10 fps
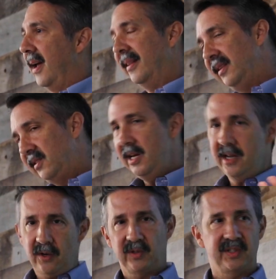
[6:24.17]
And this
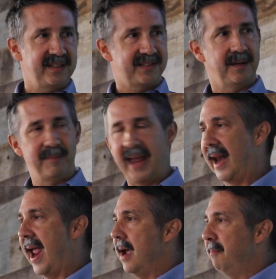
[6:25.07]
ecosystem
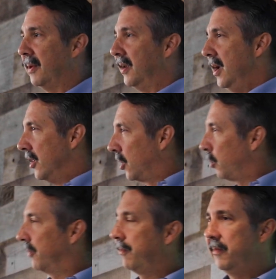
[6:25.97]
that happened, there
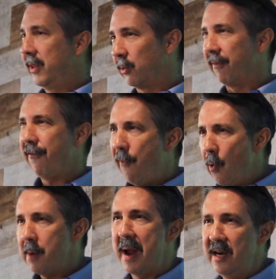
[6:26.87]
were, there were
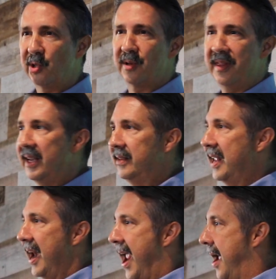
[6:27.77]
four major
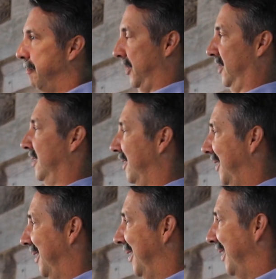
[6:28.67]
things that happened
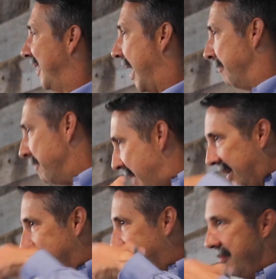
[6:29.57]
that
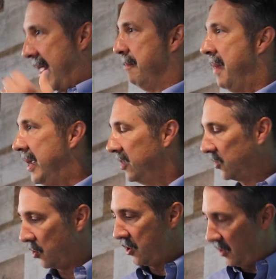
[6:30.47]
make that made
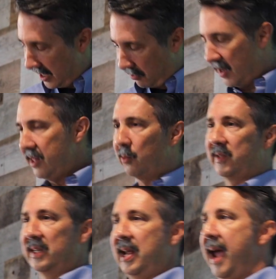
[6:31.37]
this so unique. One, there
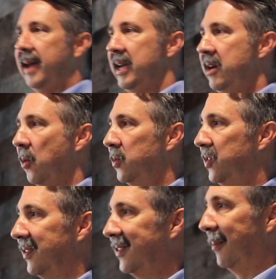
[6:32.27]
was a tech
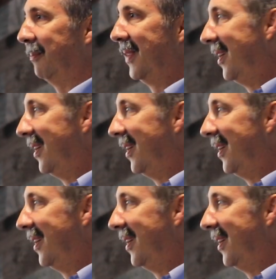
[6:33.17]
ecosystem.